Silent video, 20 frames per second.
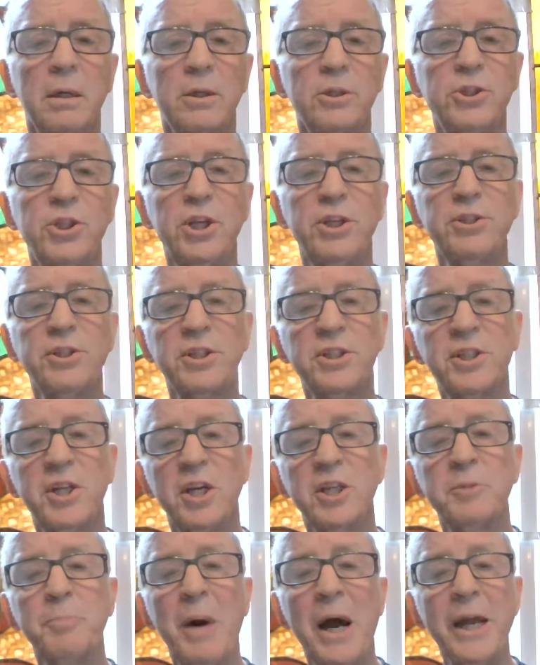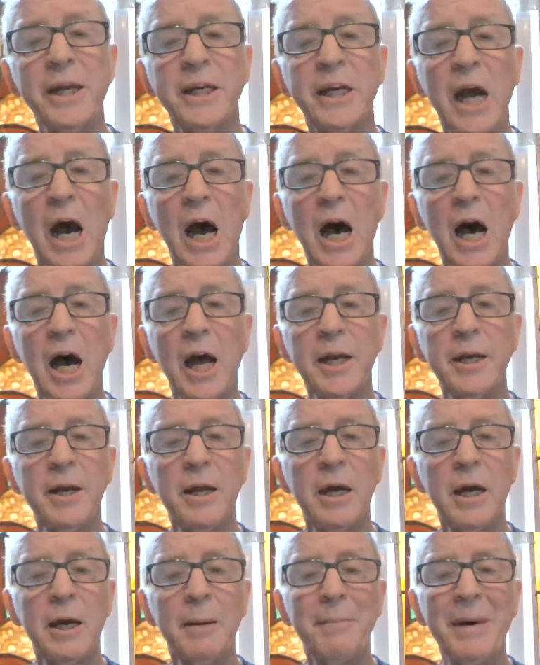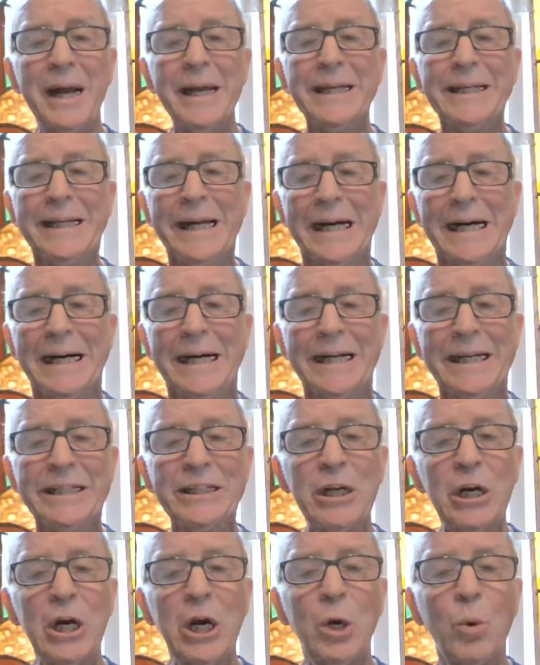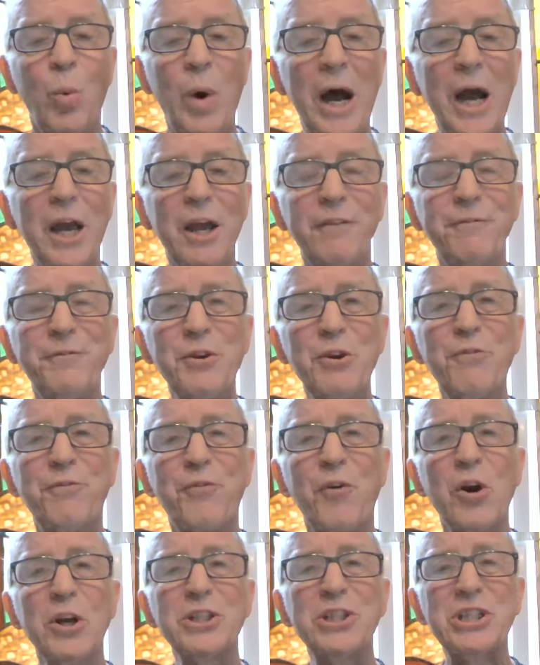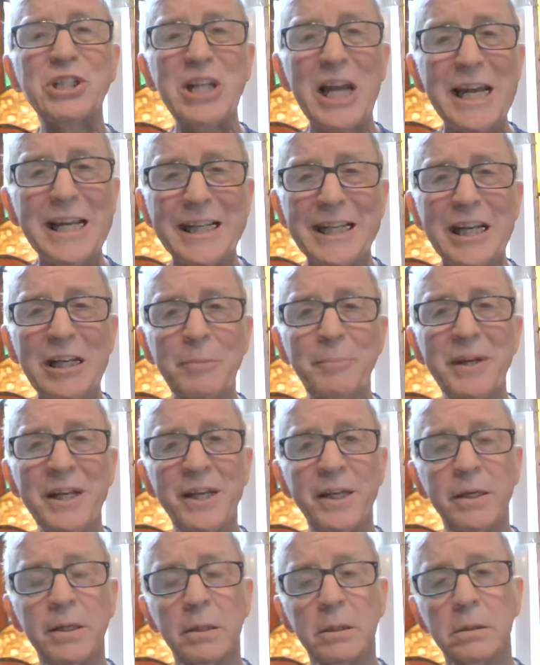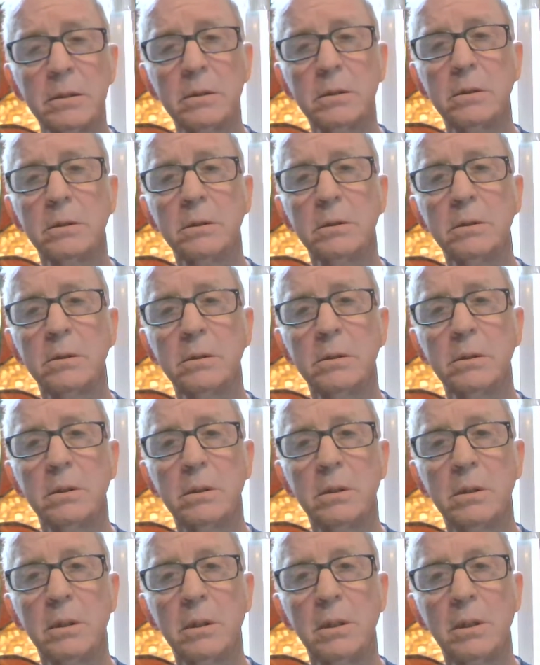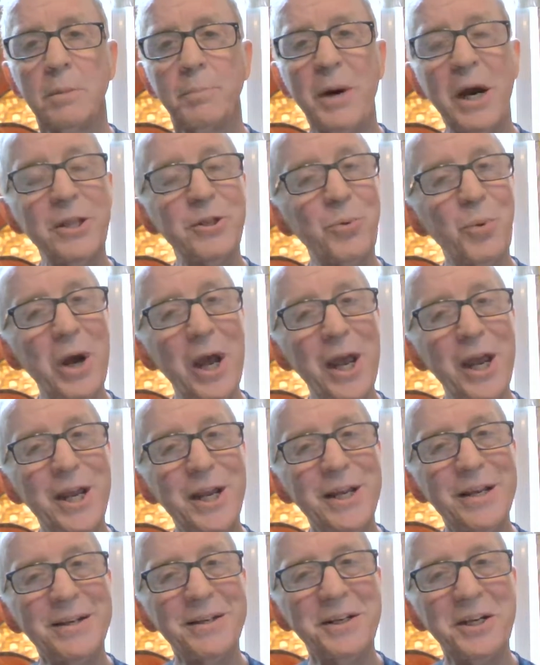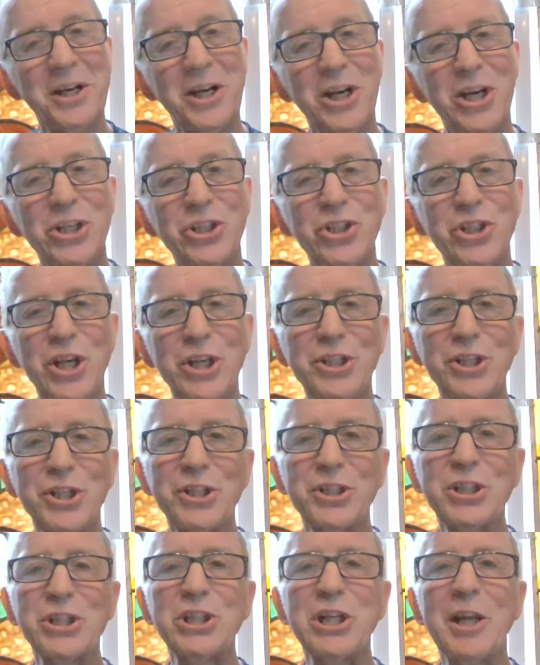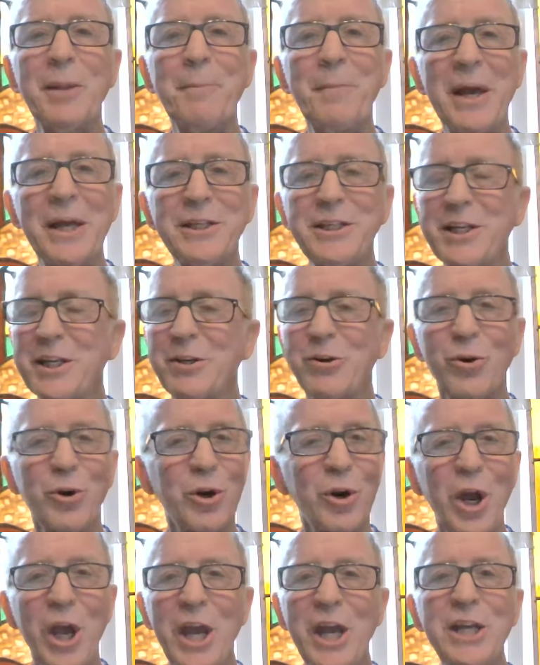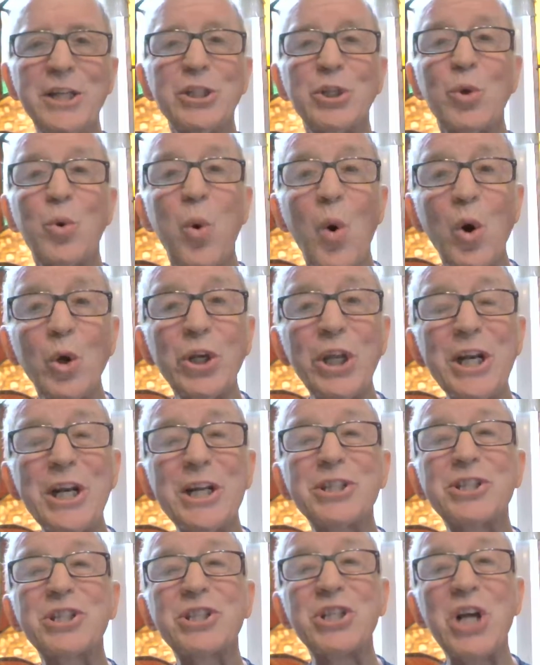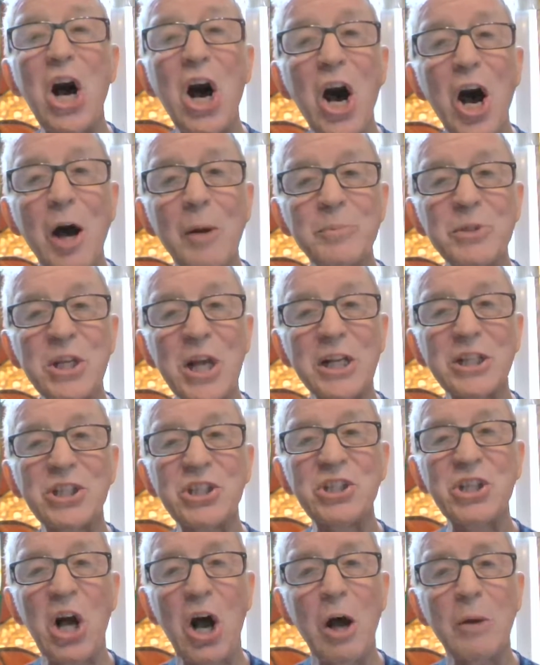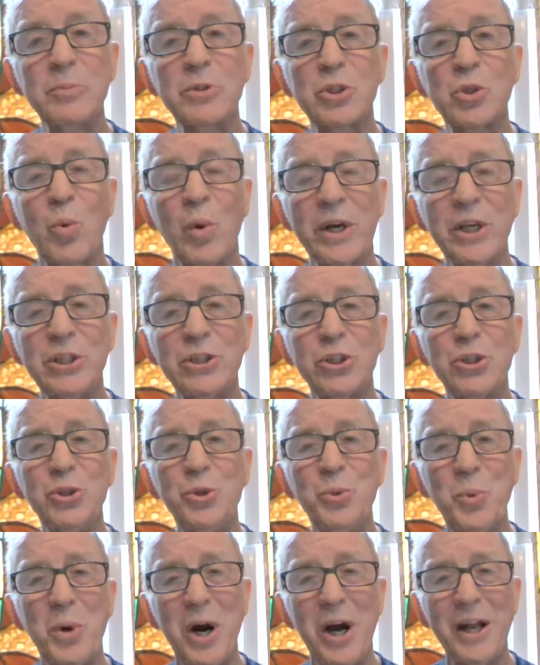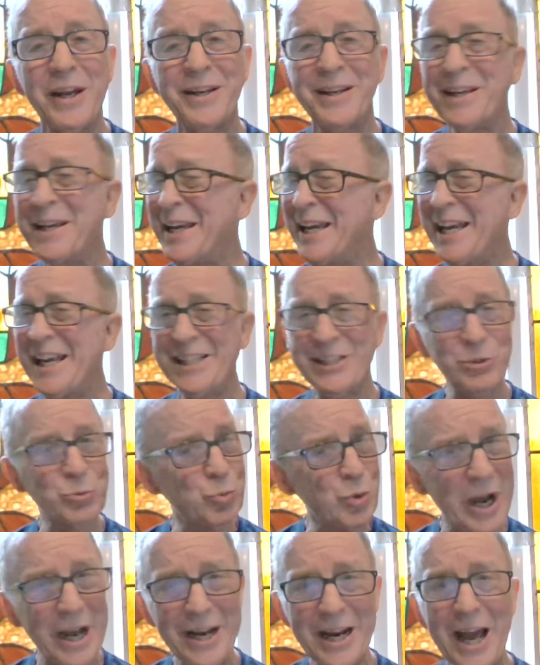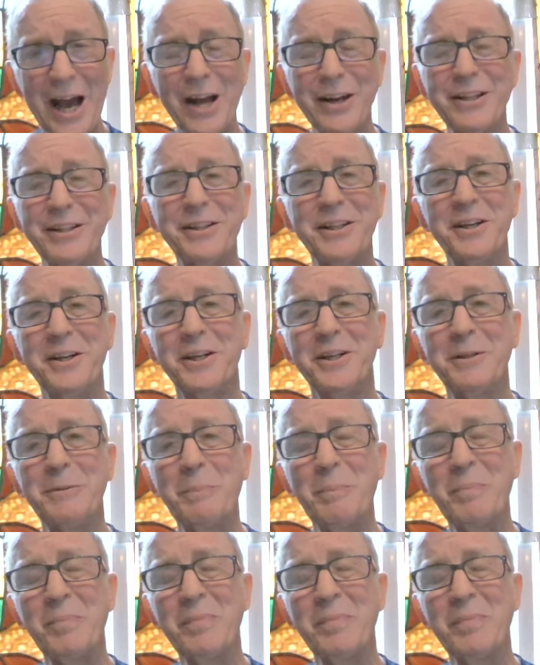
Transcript: Jesus says, my God, why have you forsaken me? By the way, Jesus is lamenting, or he's quoting a Psalms. That's Psalms 22:1. It's right out of there.